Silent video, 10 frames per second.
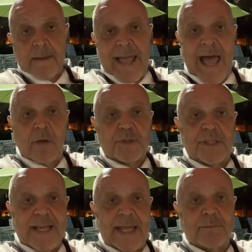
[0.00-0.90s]
how she
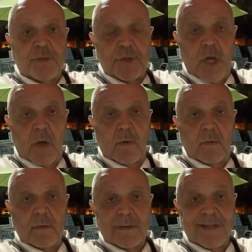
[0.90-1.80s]
came to know
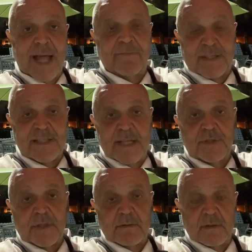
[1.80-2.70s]
Life
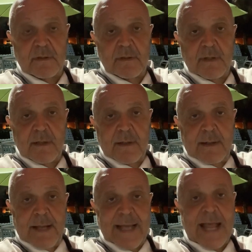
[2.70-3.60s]
Extension
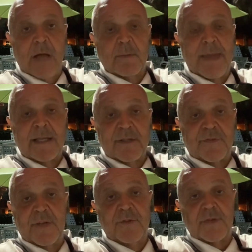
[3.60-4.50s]
and how to make a
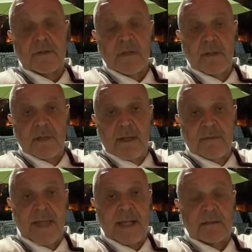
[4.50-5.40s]
decision
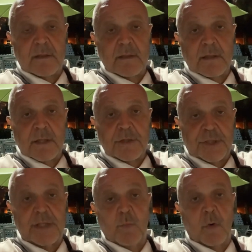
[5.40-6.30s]
that
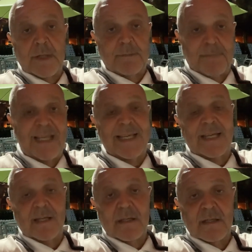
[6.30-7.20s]
she wanted me
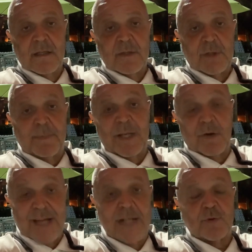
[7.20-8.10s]
to be her
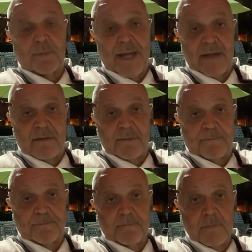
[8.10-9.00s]
naturopath.
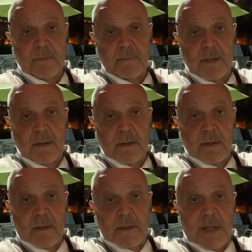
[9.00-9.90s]

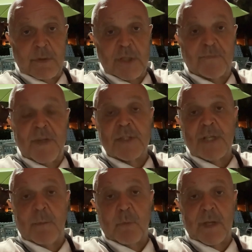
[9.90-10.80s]
Now, we just finished
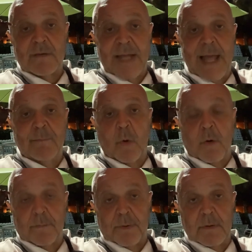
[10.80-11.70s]
up with
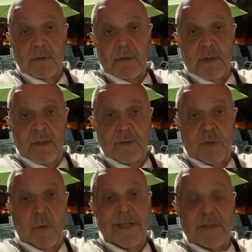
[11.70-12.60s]
LabCorp
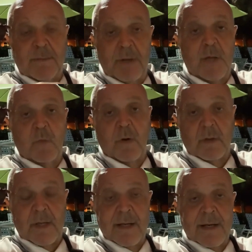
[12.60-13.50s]
doing the blood work
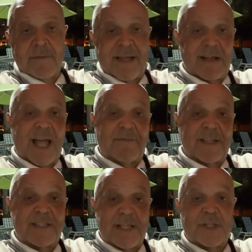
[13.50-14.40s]
that Life
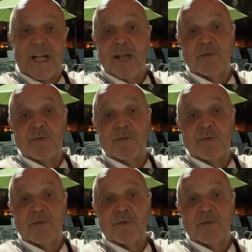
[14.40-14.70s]
Extension had